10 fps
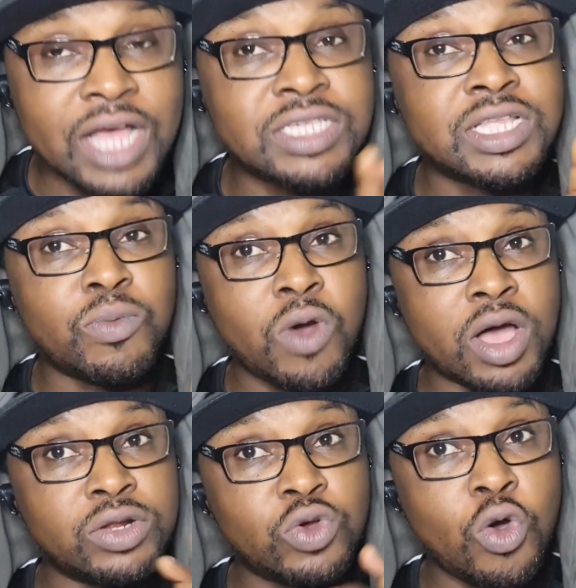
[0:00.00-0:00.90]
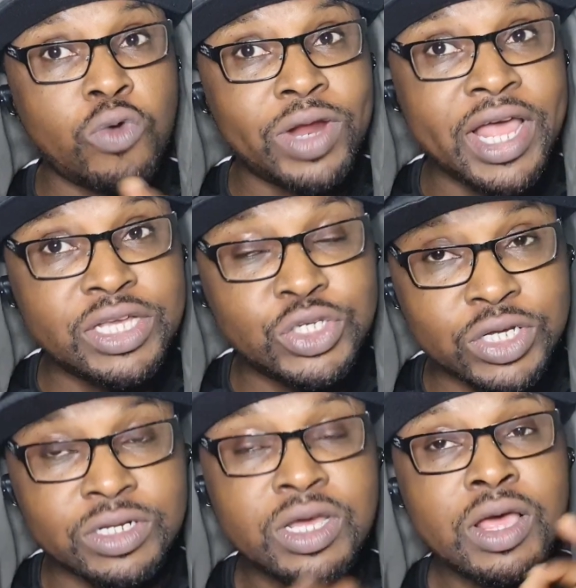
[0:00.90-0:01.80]
that's the word,
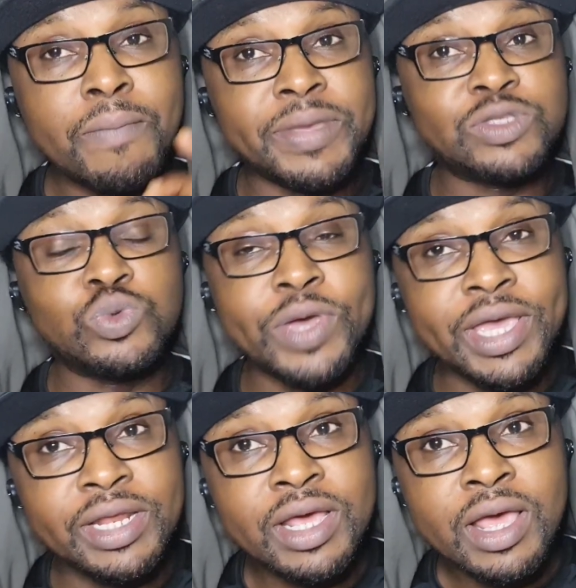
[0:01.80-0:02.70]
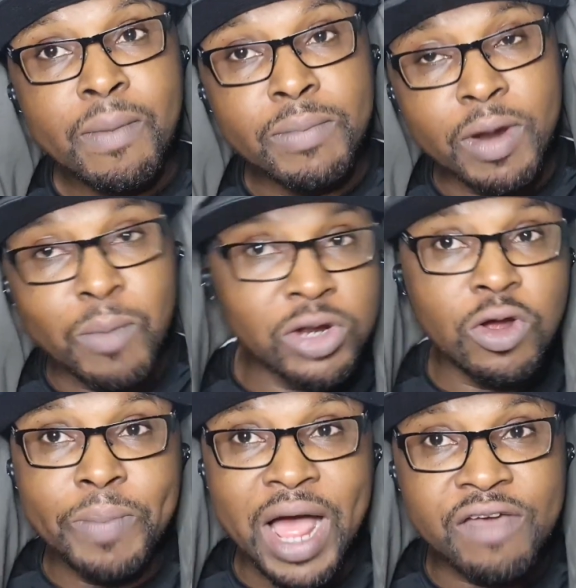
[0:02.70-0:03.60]
correlation between the
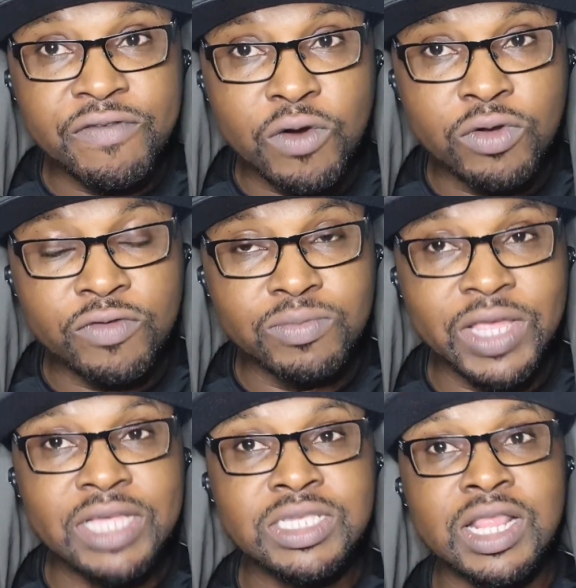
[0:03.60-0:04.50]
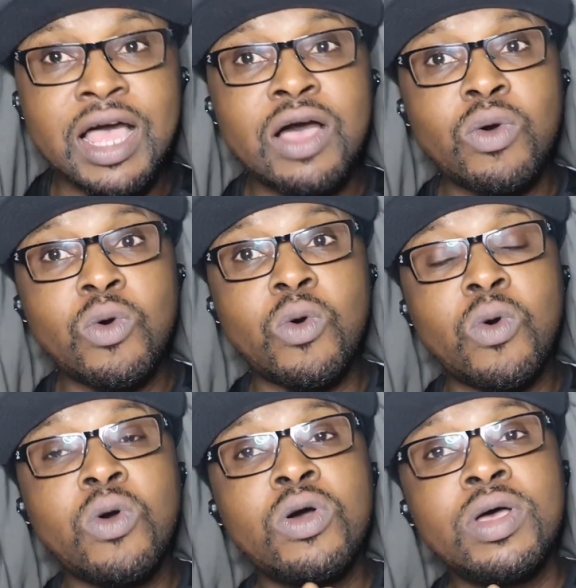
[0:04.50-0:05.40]
Model Pi phone from Tesla
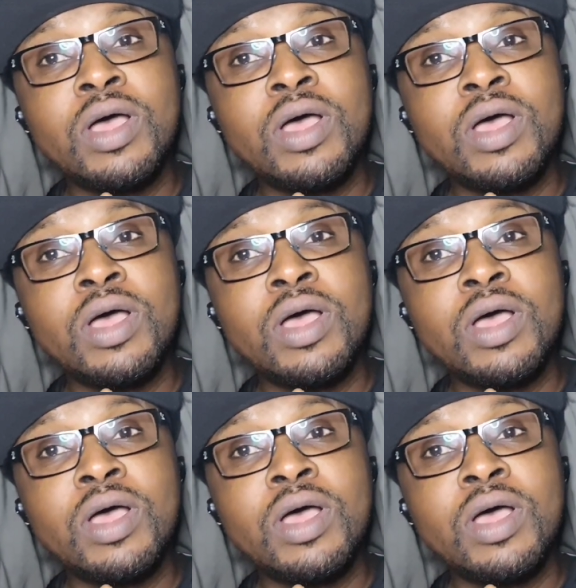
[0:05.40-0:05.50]
or